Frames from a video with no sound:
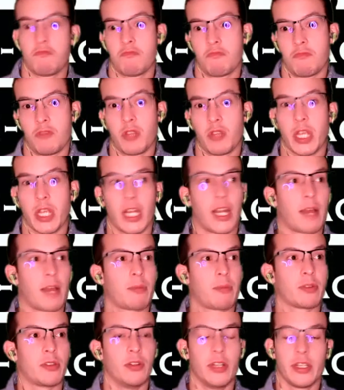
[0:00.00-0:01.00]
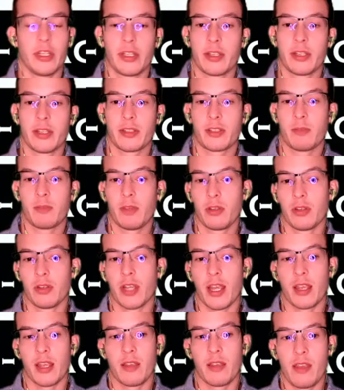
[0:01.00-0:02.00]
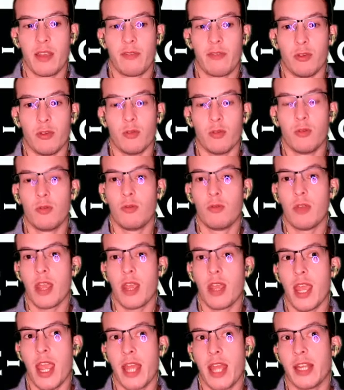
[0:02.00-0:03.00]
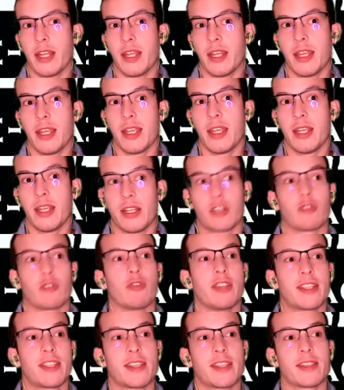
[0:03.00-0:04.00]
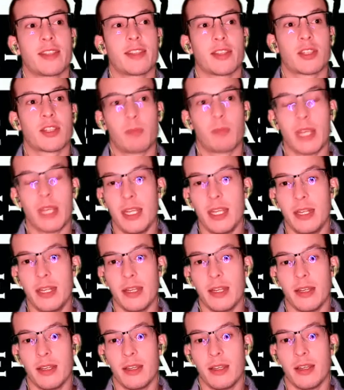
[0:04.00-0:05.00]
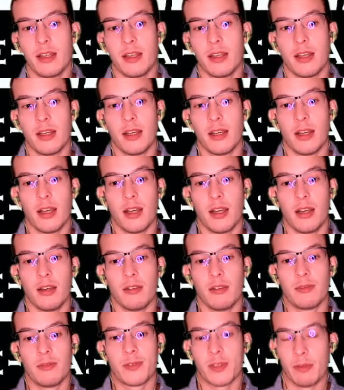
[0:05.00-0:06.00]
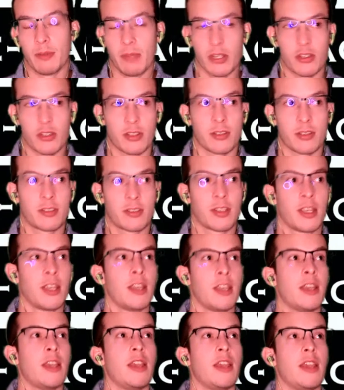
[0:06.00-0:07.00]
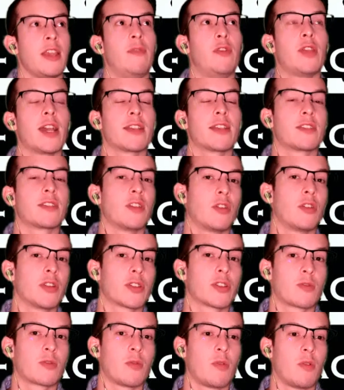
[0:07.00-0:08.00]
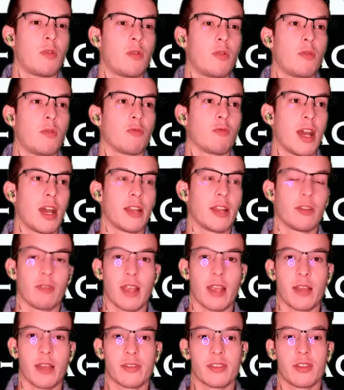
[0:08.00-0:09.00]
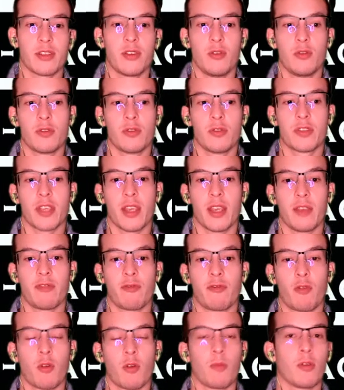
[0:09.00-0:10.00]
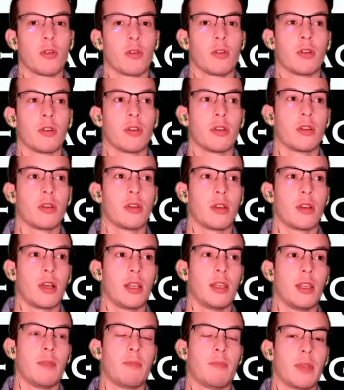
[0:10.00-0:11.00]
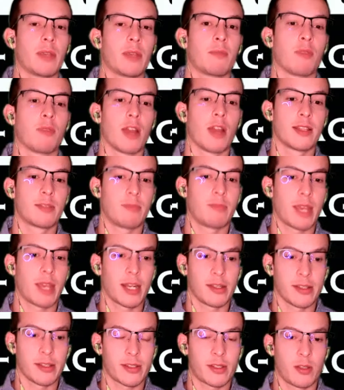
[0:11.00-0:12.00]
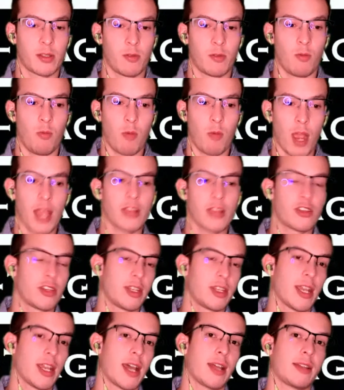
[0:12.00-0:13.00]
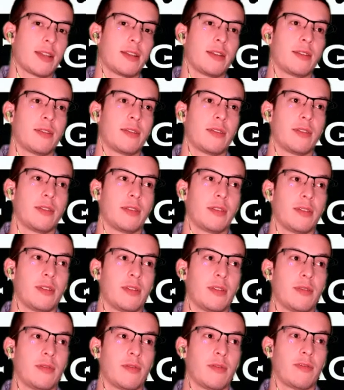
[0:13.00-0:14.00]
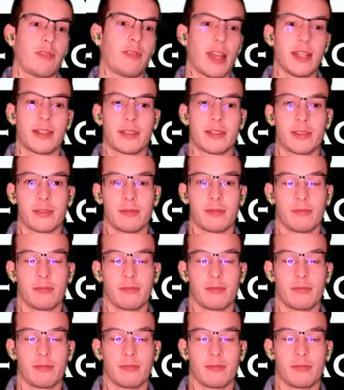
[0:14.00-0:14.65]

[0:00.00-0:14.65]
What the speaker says: you get an opportunity to submit your guy. And it increases the speed of submissions. If you guys notice, Ronda Rousey, who is a former Olympic bronze medalist, why she got fights